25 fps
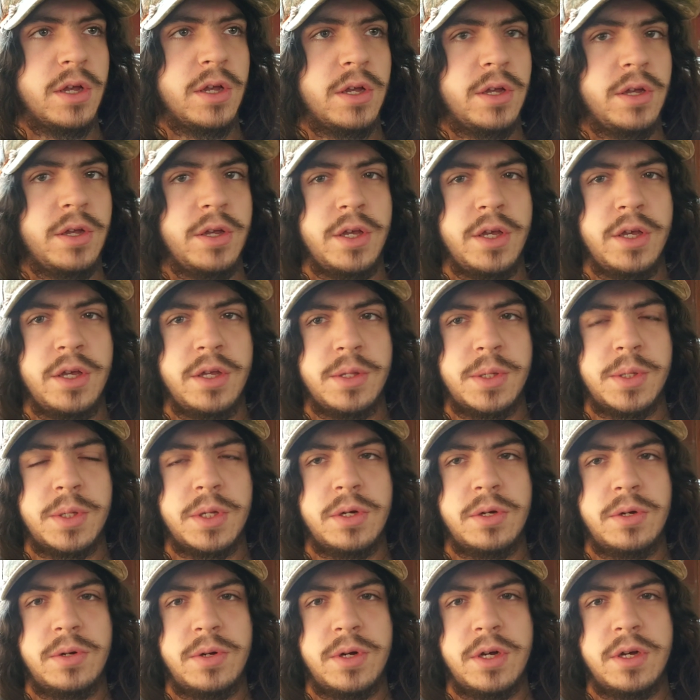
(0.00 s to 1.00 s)
And
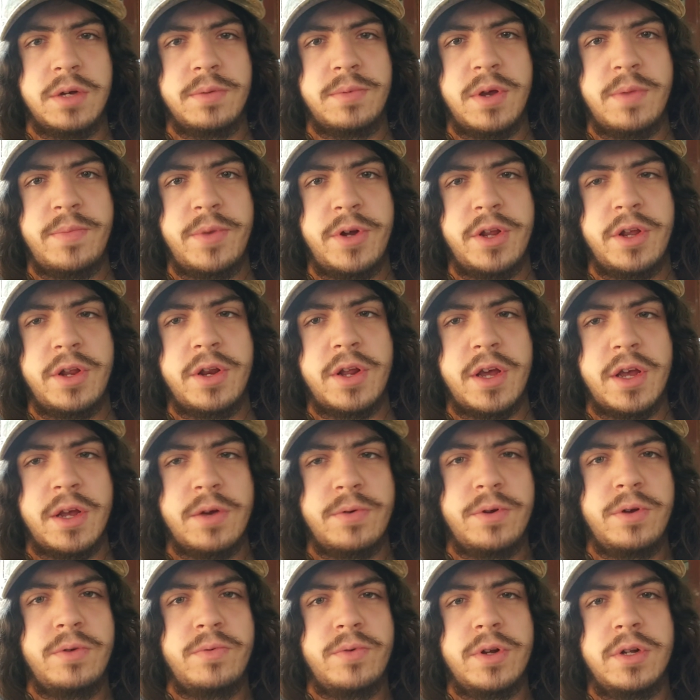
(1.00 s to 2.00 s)
so my buddy and I,
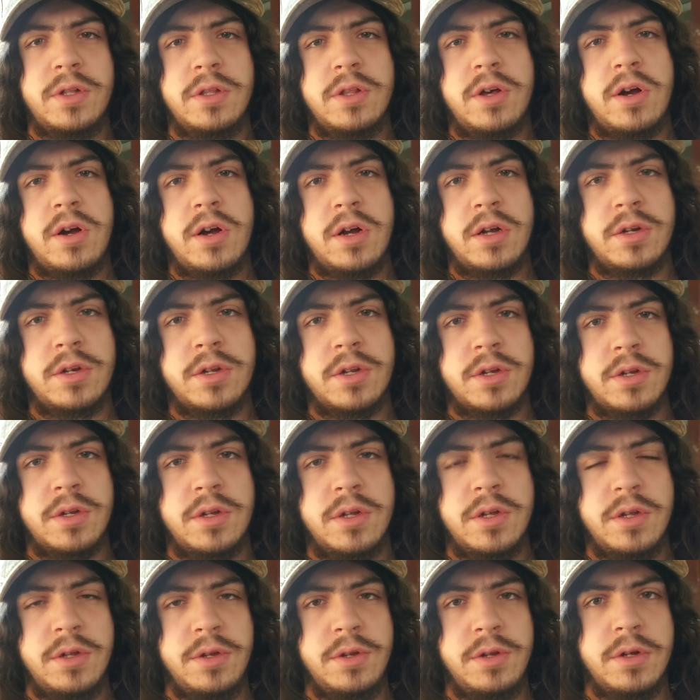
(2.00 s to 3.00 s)
we went along to
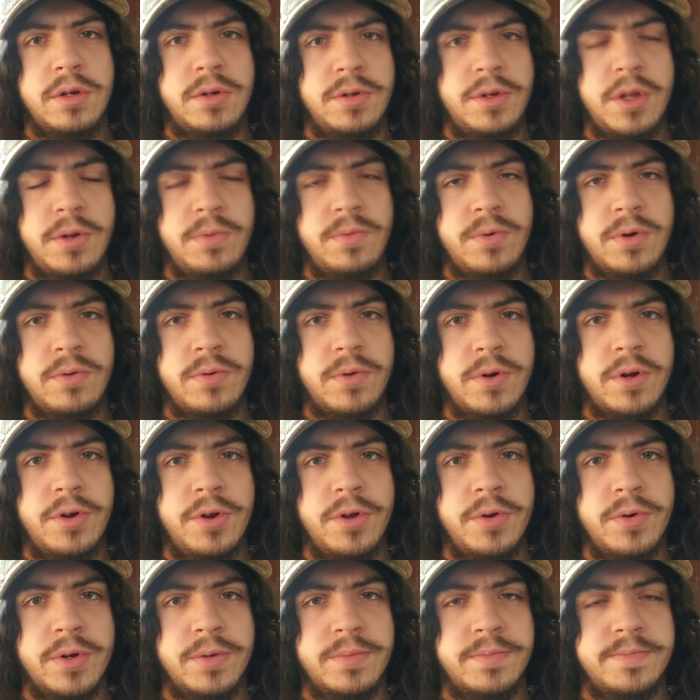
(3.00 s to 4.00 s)
did what we were
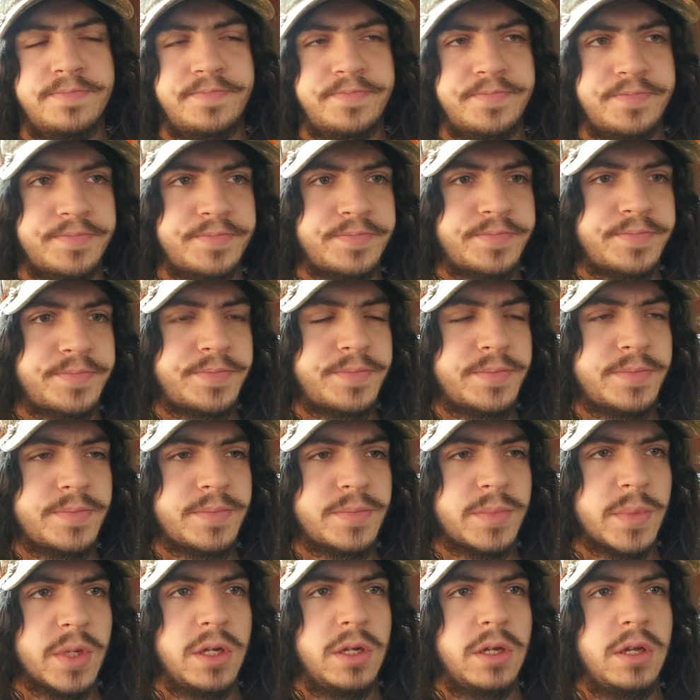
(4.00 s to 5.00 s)
doing.
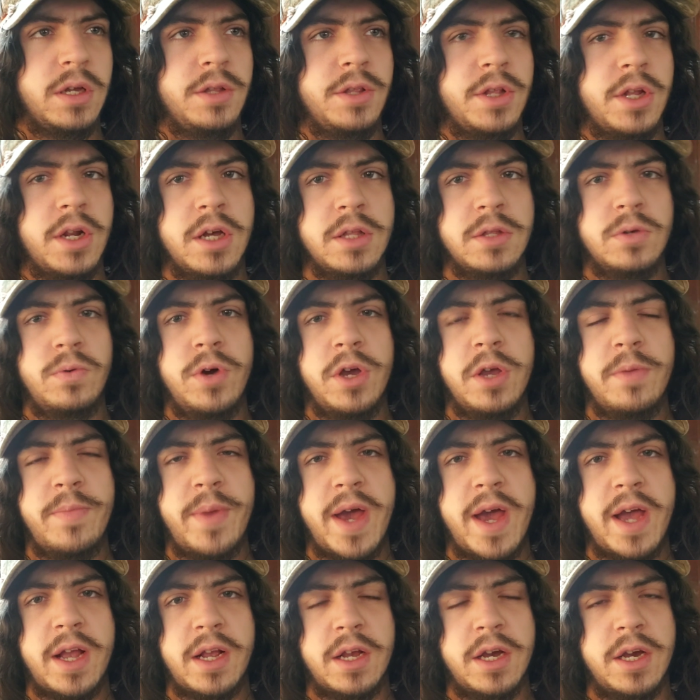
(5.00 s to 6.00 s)
And then on the way
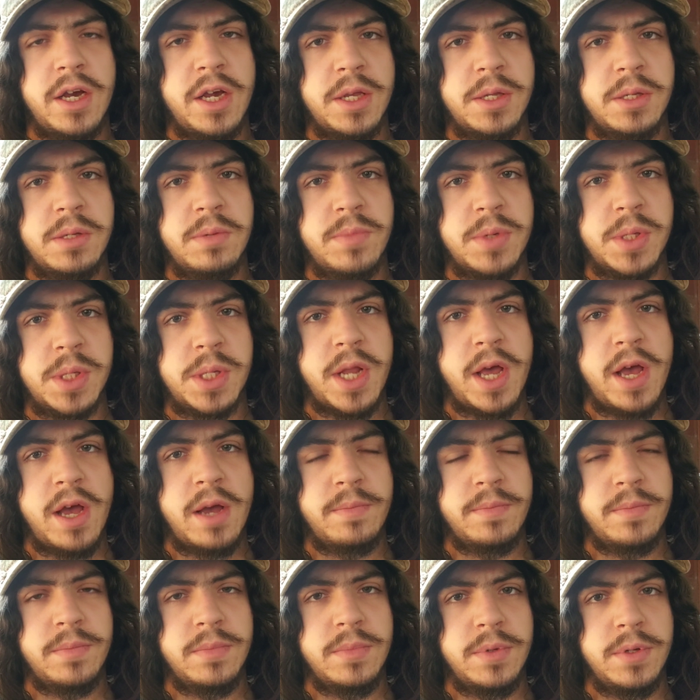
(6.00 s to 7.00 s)
back, I asked him to
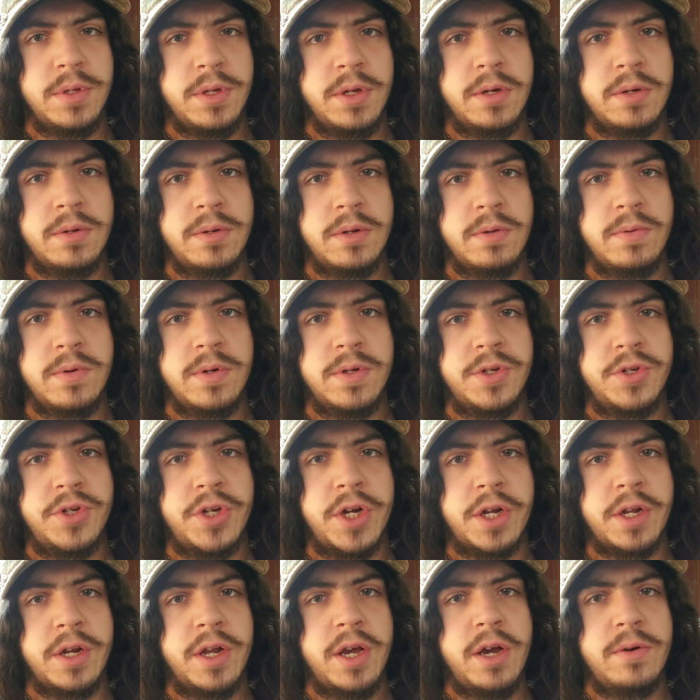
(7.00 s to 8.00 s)
stop. I wanted to
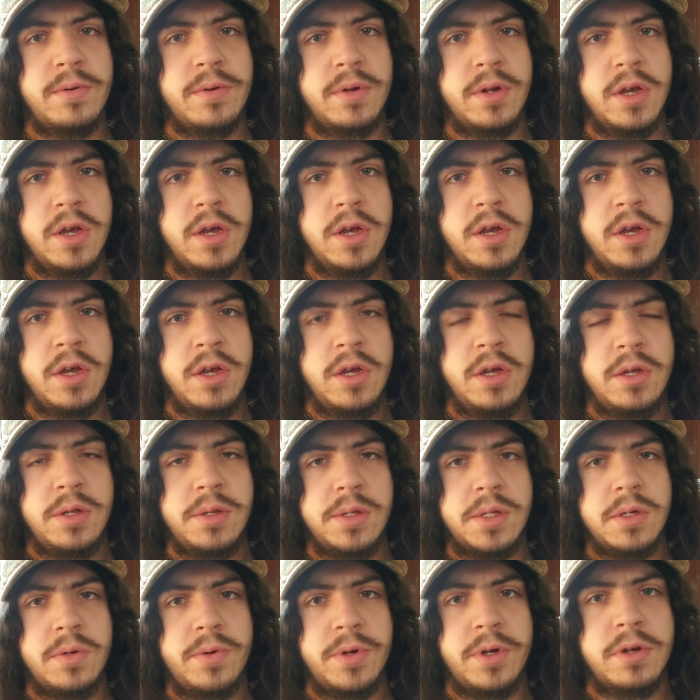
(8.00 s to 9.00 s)
check it out.
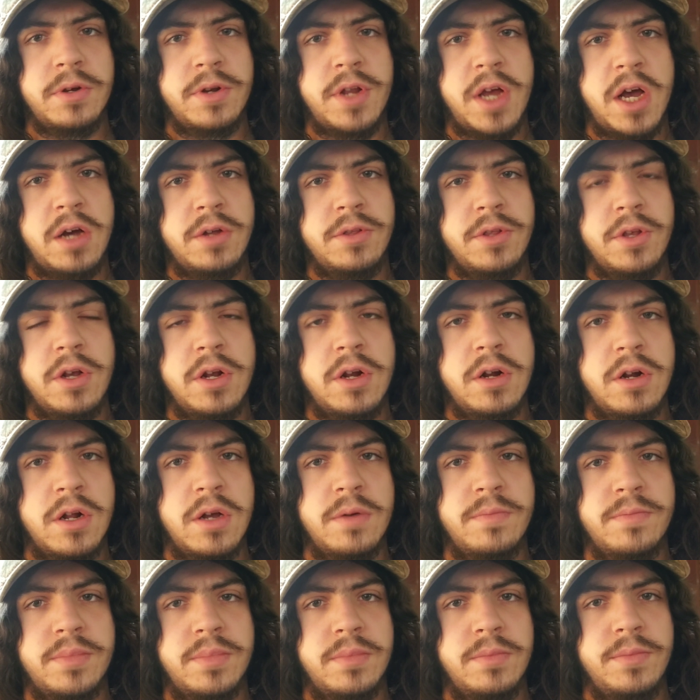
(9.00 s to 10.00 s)
So we go down there, and
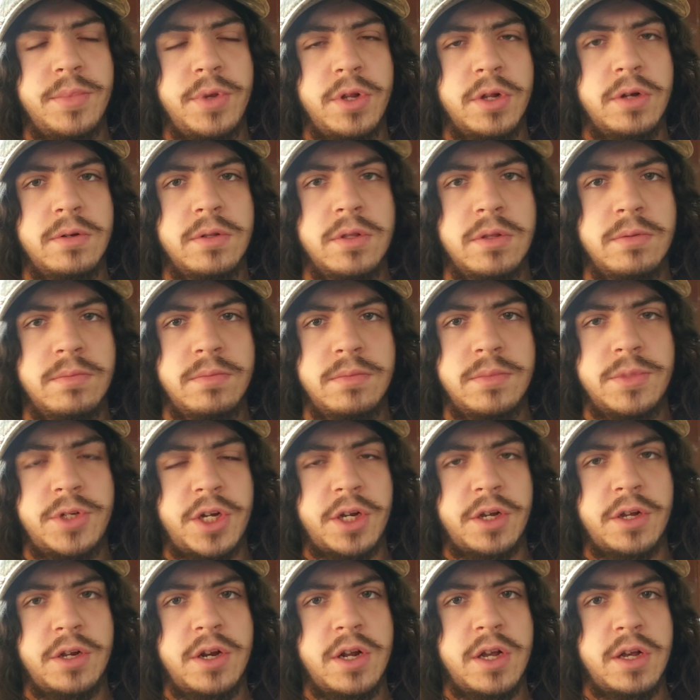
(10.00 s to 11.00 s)
I'm,
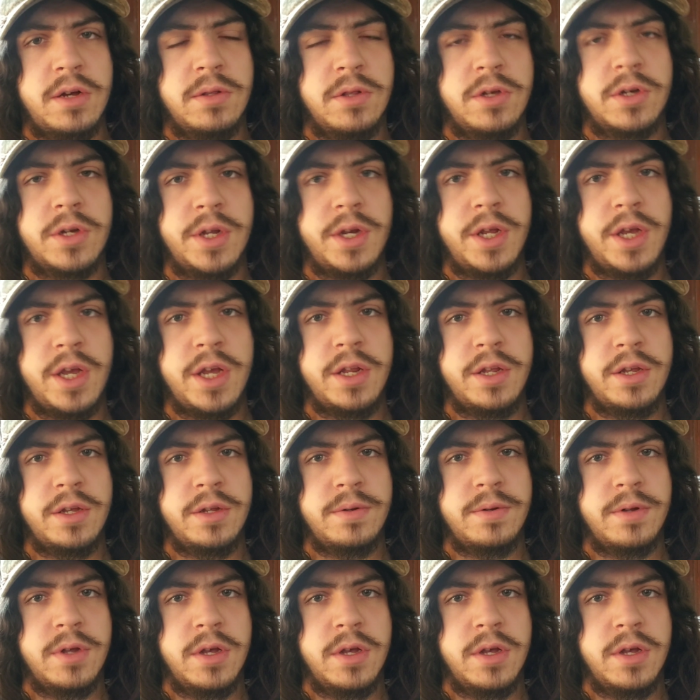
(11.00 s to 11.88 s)
checking it out, looking at it.